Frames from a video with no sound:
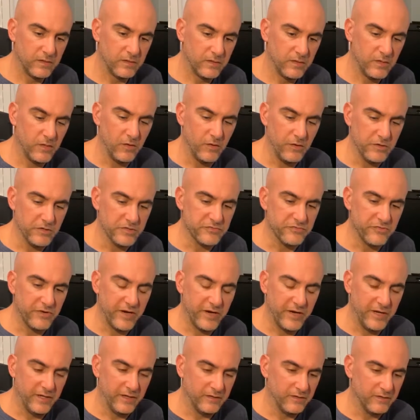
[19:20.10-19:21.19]
you're just
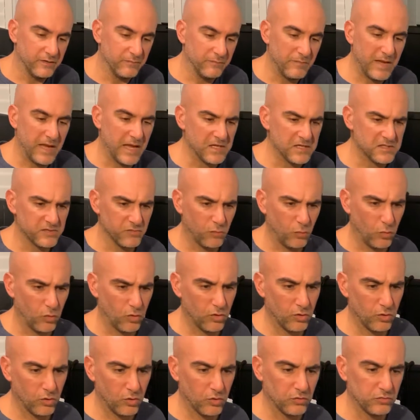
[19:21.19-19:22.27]
fighting massive
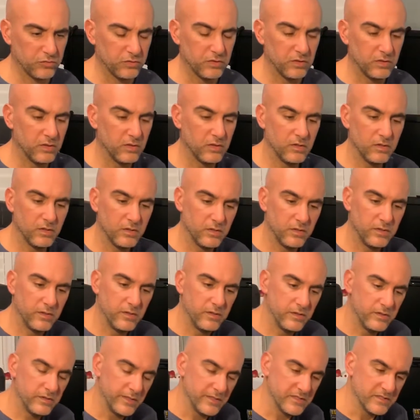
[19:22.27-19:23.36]
world,
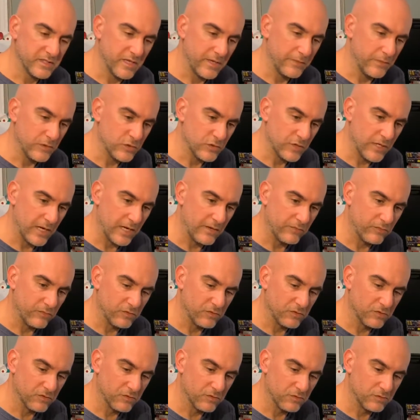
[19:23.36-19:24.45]
takes time to
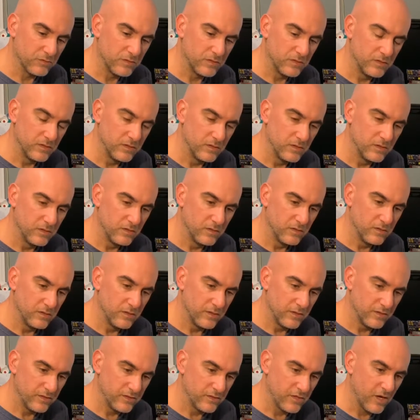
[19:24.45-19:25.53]
travel,
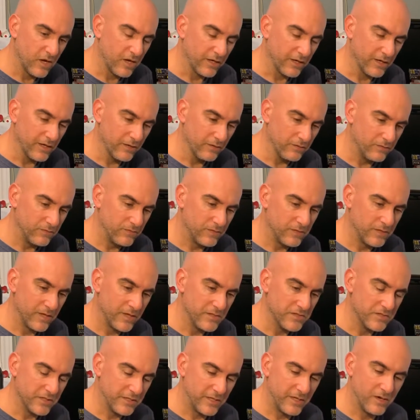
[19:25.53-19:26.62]
talking to
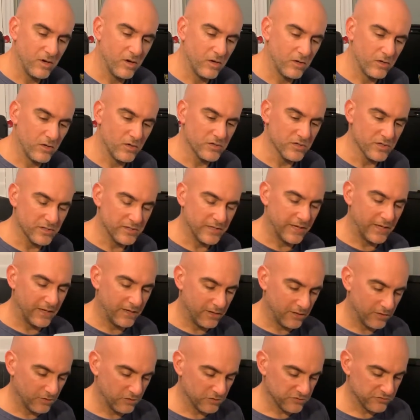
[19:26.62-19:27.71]
tons of characters and
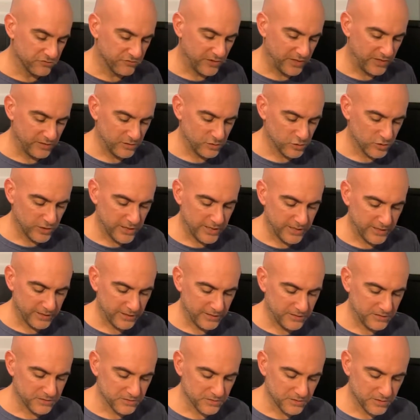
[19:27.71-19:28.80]
towns, fighting
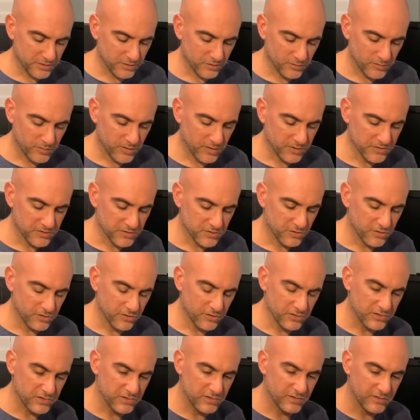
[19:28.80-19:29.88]
dragons and other
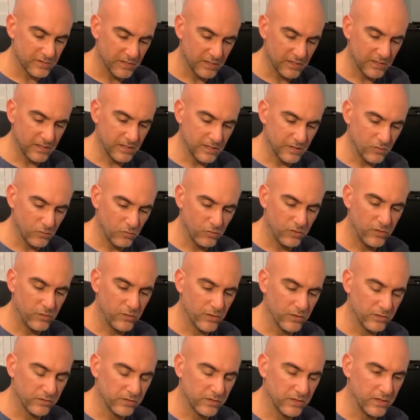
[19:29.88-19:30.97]
monsters. Really
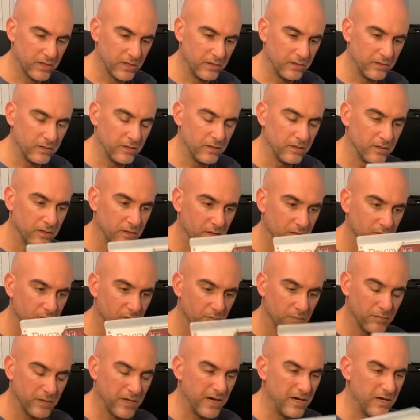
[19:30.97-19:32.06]
well done.
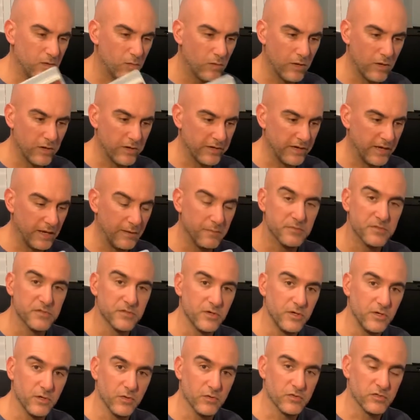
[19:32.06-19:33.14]
BioWare game, so
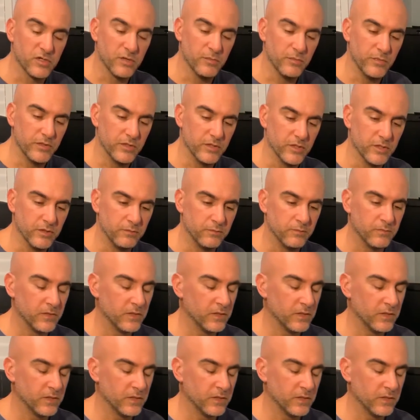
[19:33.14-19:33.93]
you know it's going to be good.